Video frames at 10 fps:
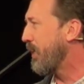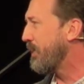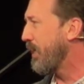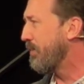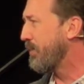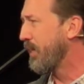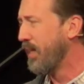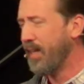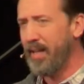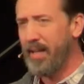ourselves
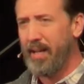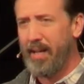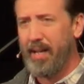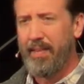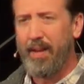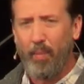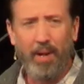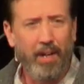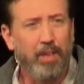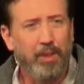that
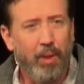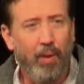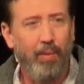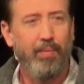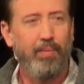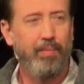we're in control.